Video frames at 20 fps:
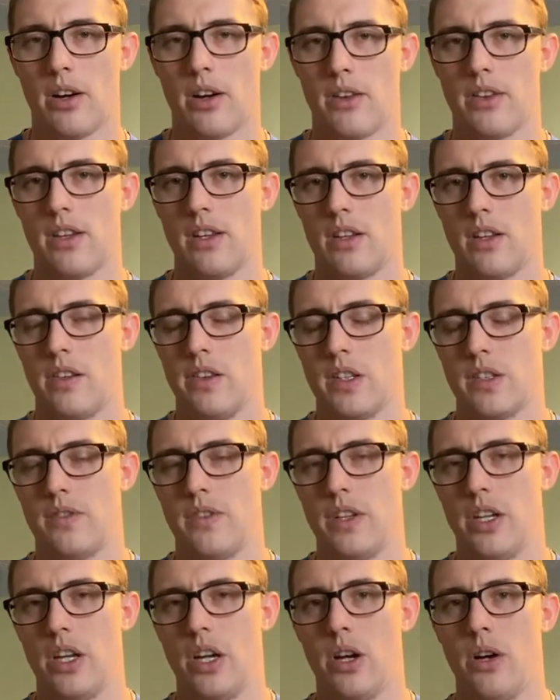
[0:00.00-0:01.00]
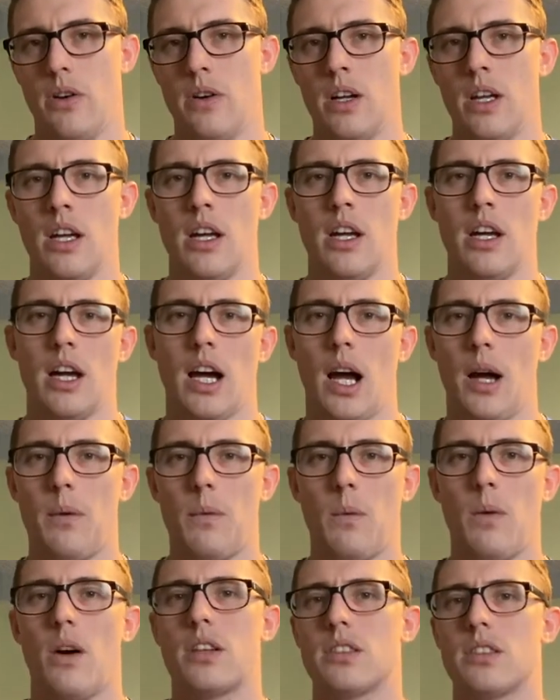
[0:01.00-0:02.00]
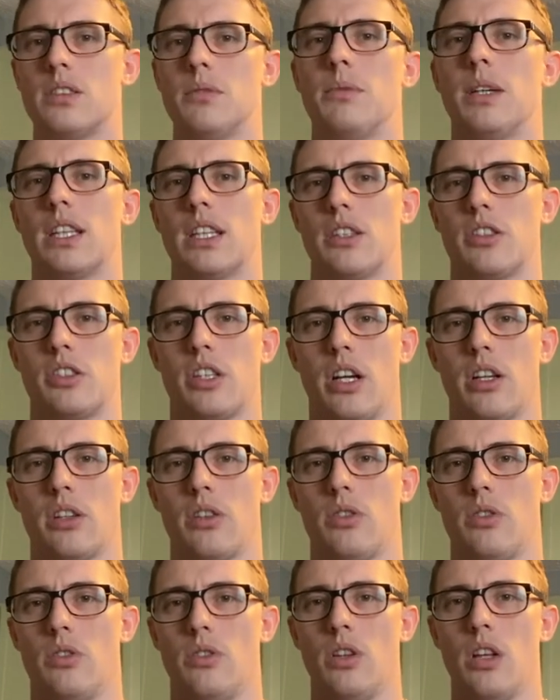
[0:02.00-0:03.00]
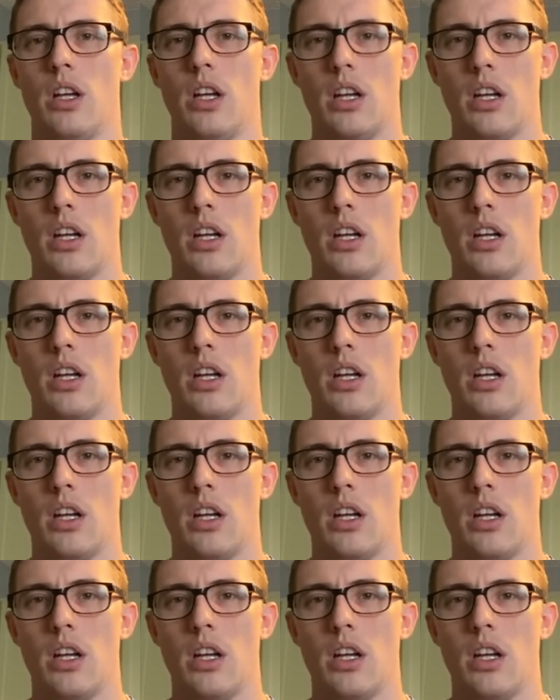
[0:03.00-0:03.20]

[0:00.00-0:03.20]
on, the, on this video. I want to make this channel